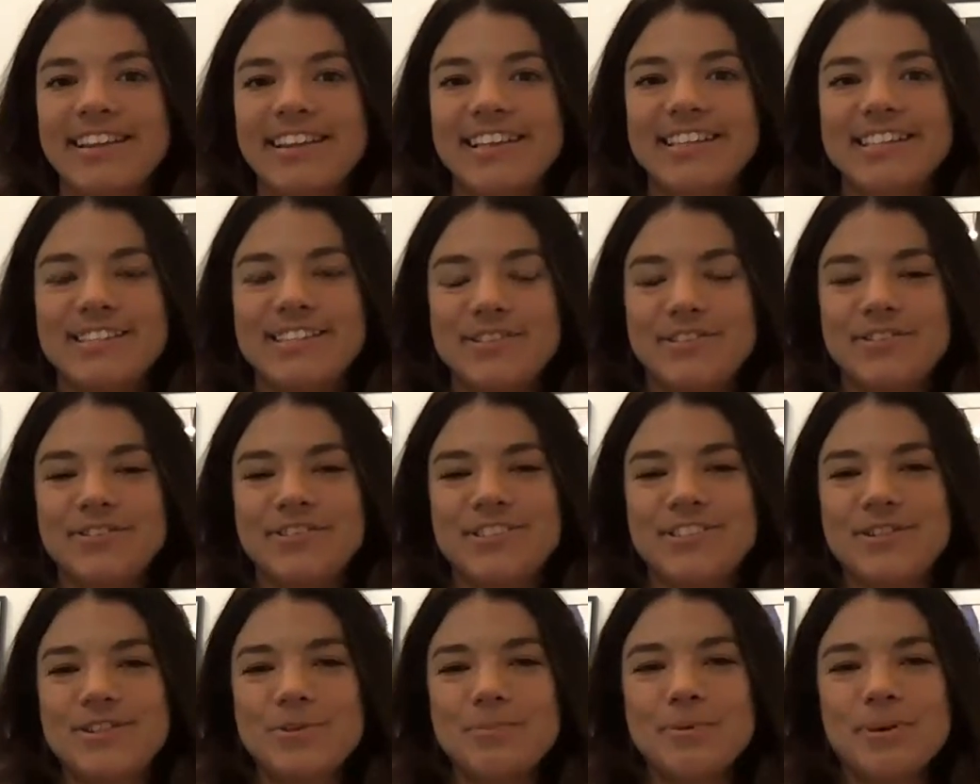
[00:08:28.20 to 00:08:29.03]
these
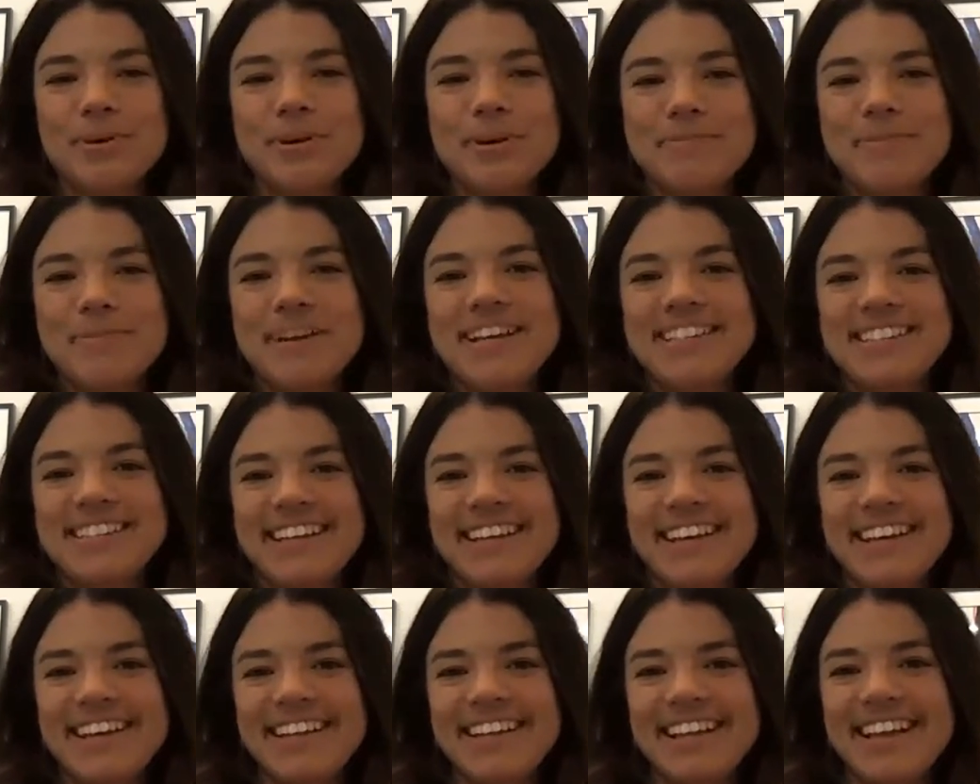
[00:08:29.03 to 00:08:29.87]
super
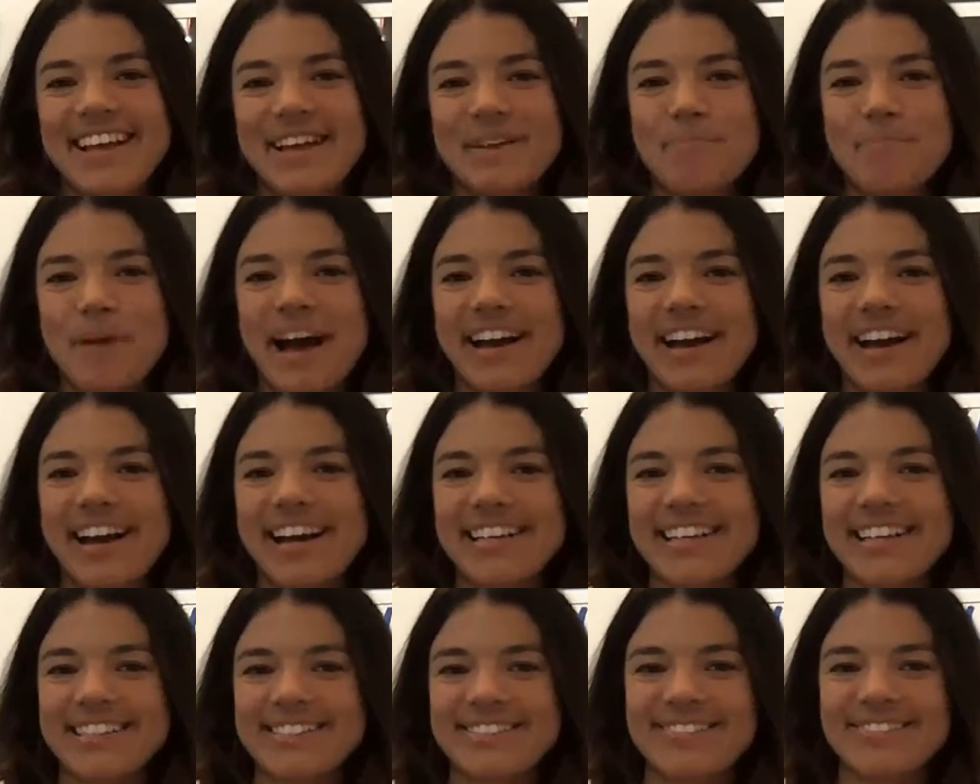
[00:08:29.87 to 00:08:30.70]
amazing like
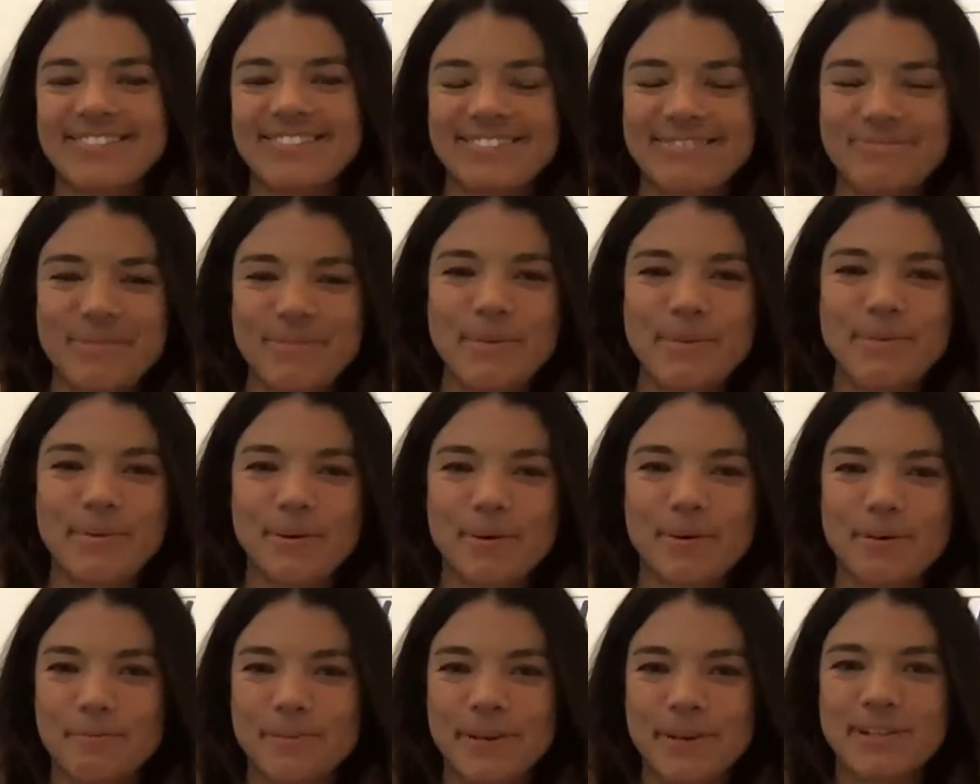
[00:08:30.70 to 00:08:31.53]
badass people
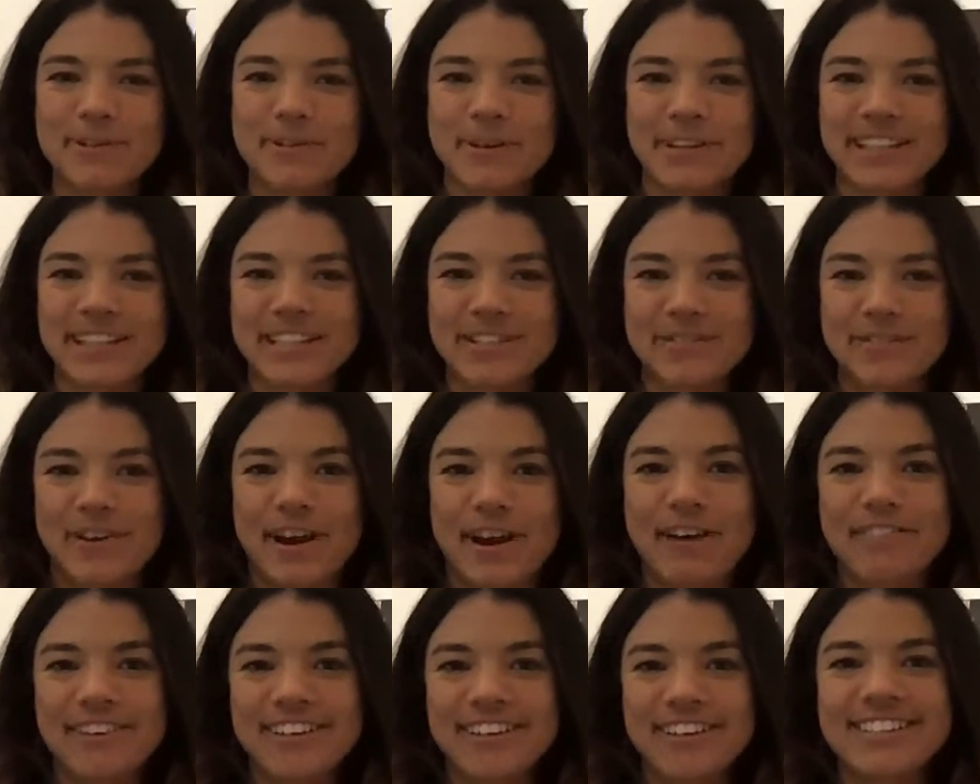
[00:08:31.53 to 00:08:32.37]
who have been doing this
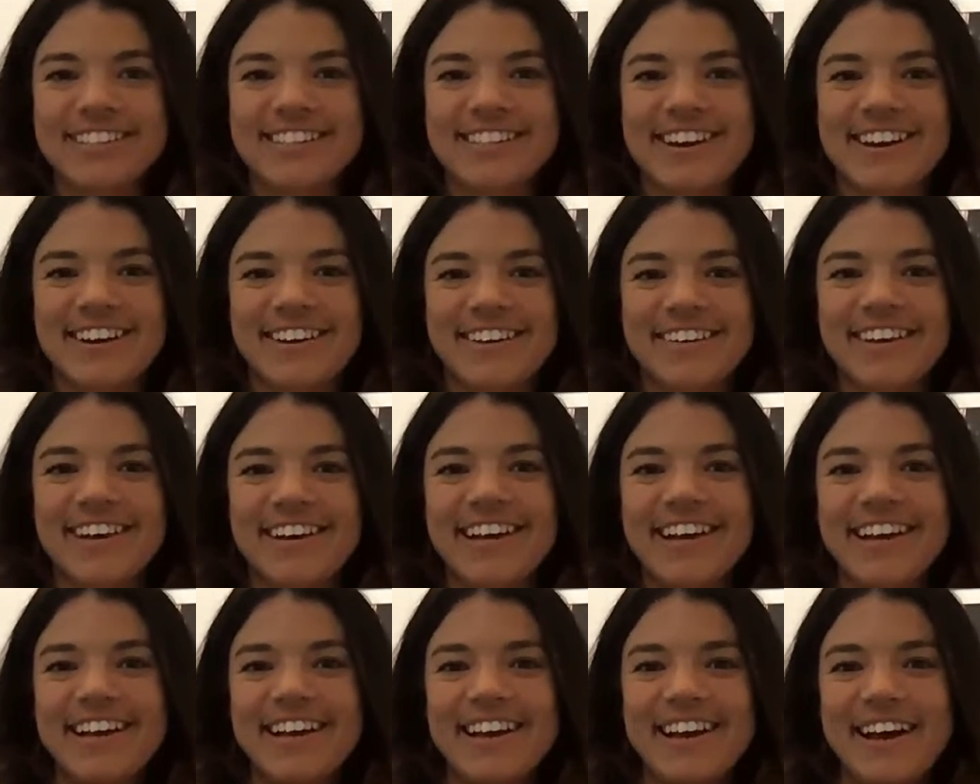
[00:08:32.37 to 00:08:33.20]
forever. So
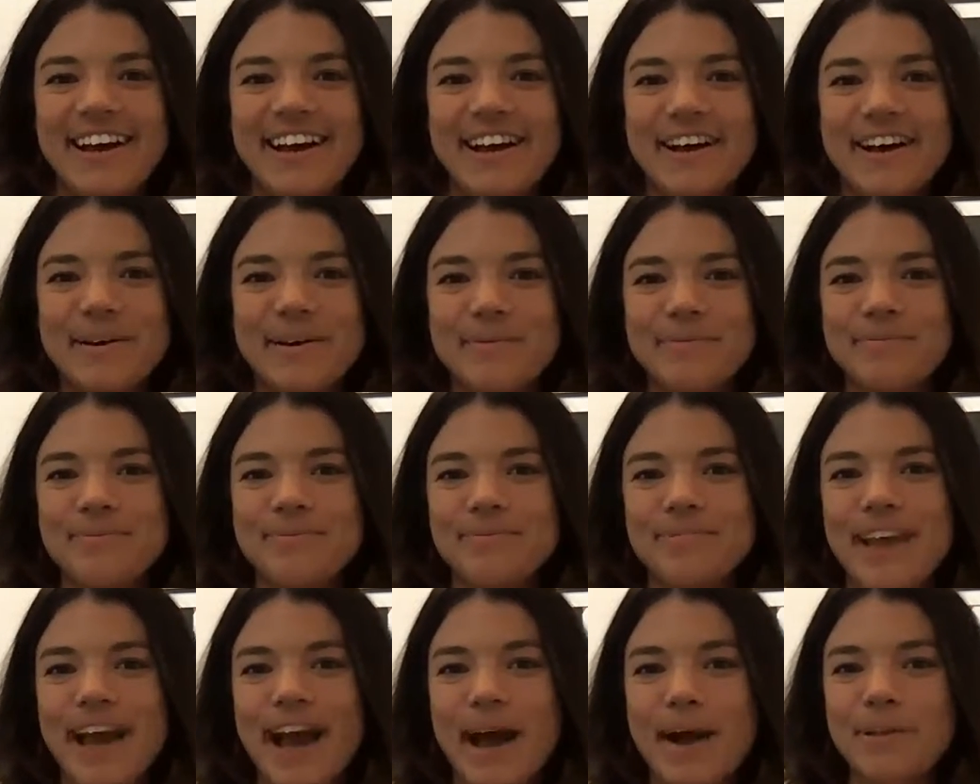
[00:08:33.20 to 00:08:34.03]

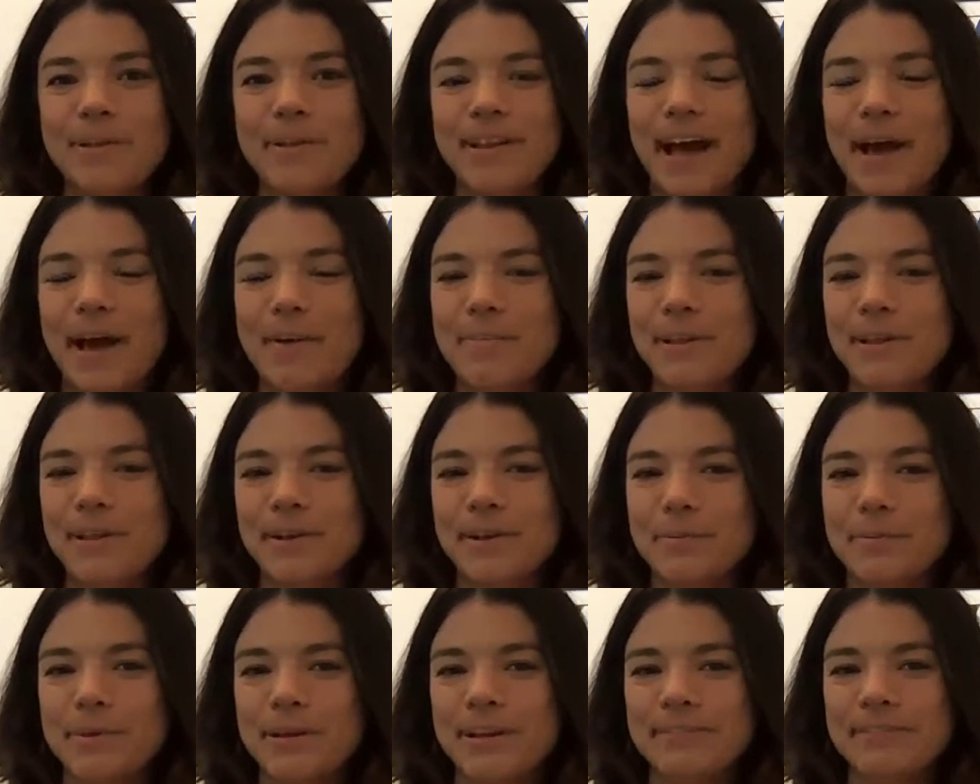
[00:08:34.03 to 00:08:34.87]
um, yeah, I'm a, I'm a
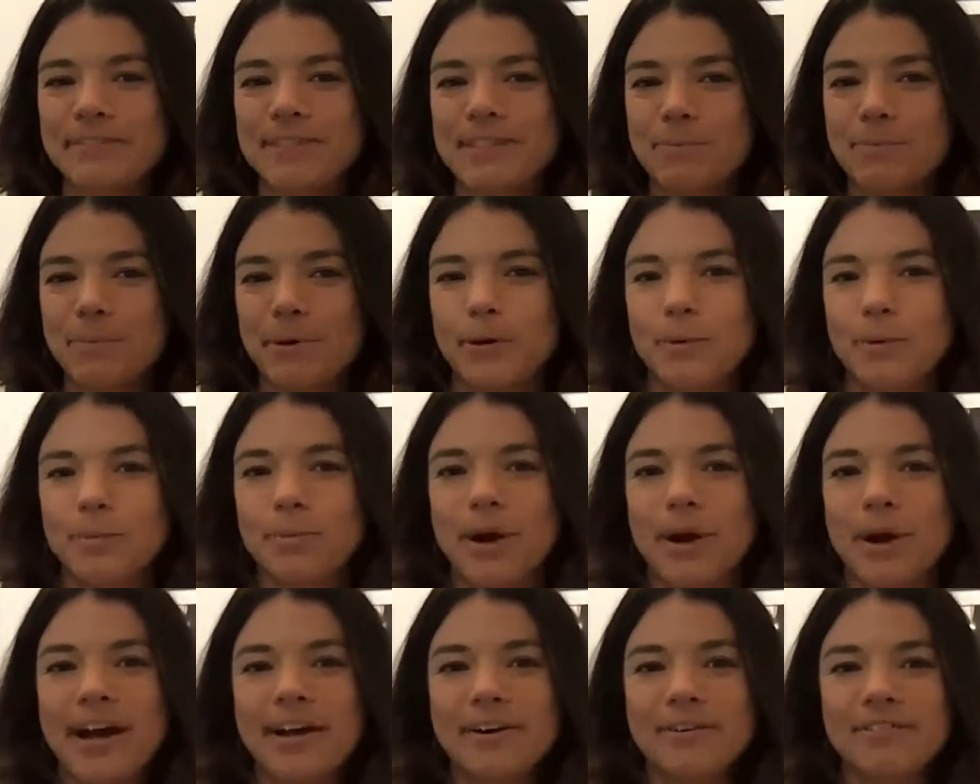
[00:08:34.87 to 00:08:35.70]
little bit of a spoiled
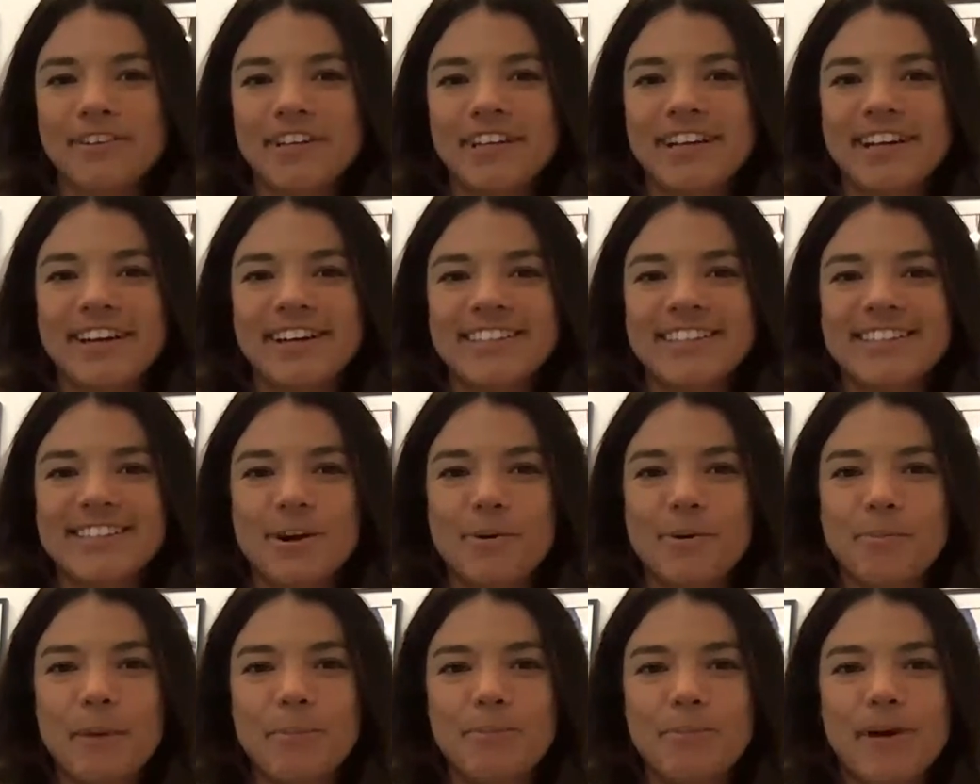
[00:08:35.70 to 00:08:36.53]
brat over here.
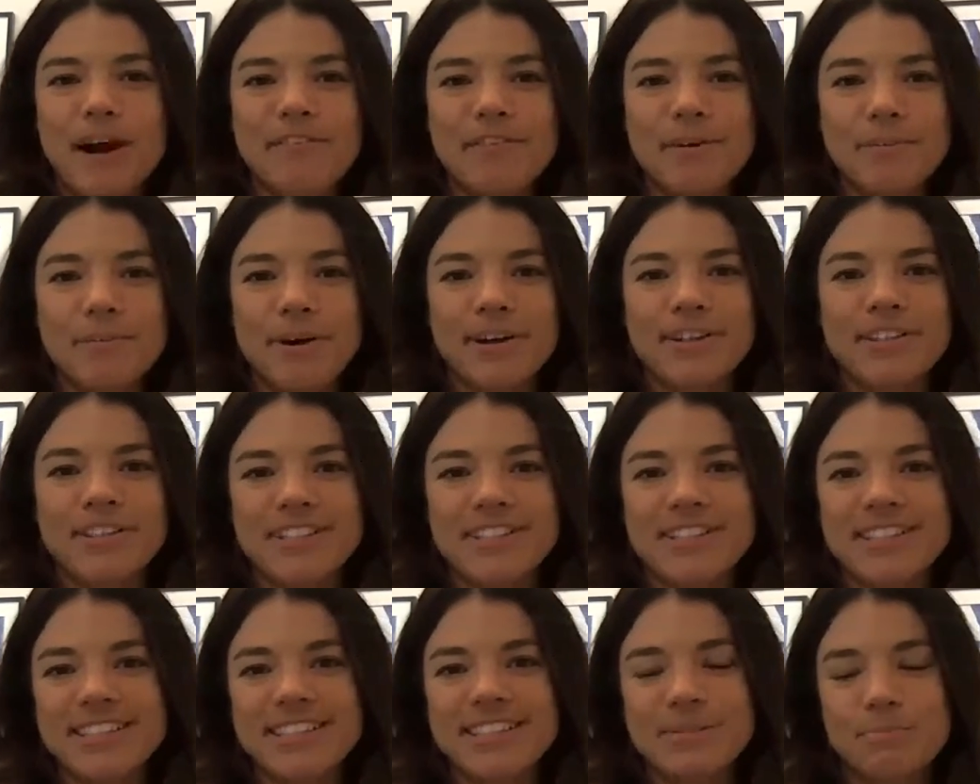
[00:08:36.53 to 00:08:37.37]
So my profit
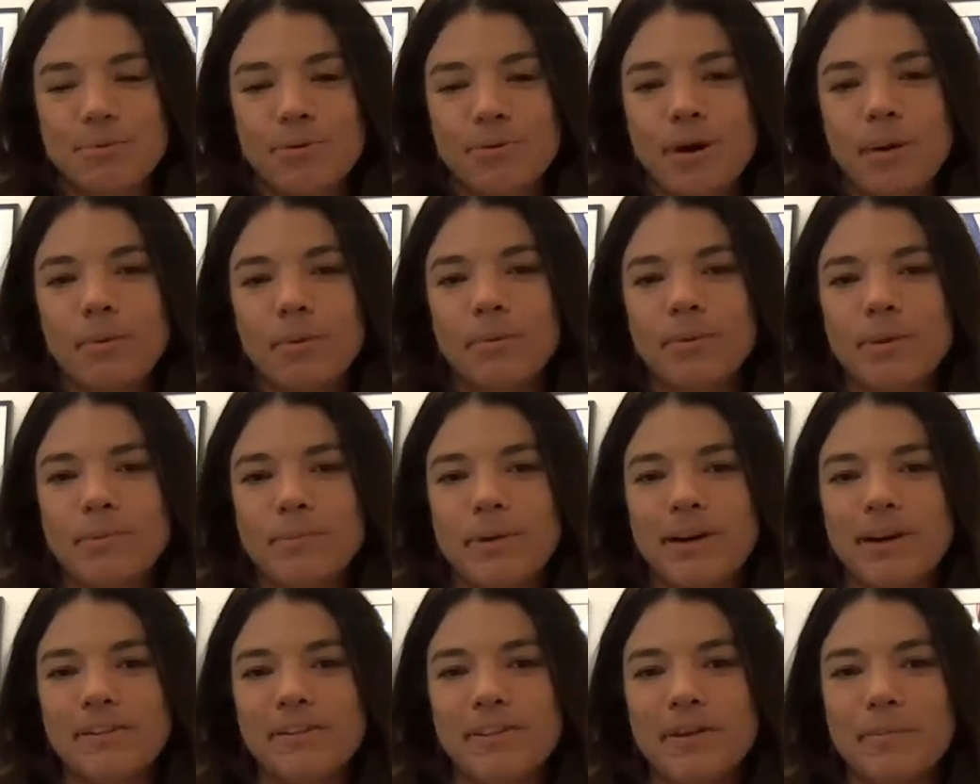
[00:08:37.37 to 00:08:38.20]
margin is probably
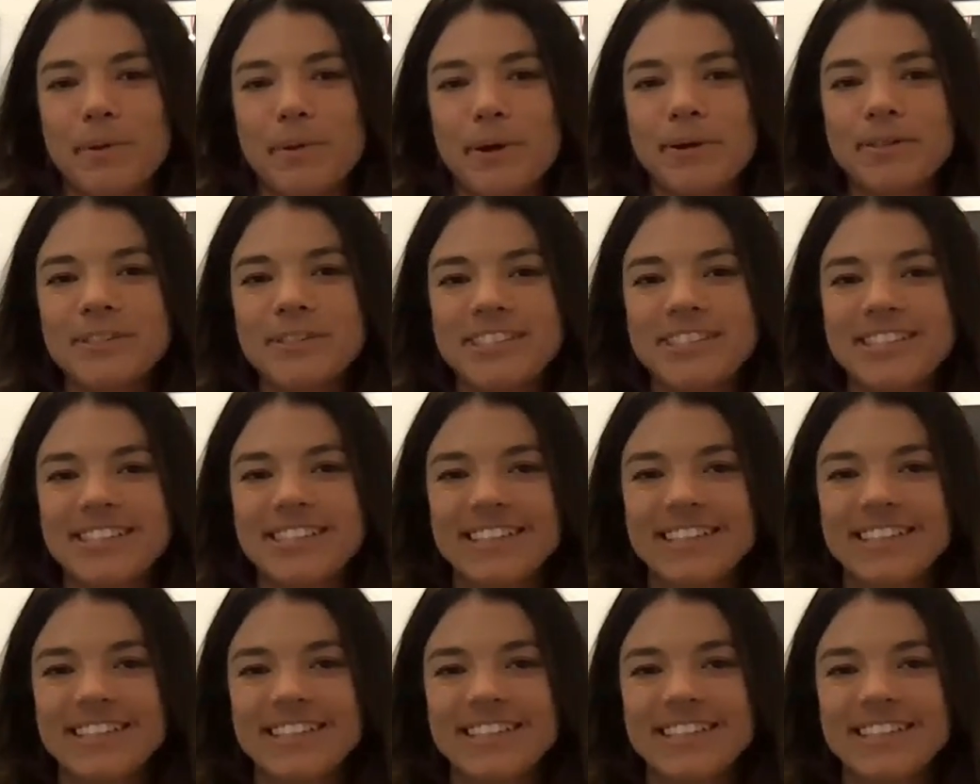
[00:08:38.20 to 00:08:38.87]
better than most.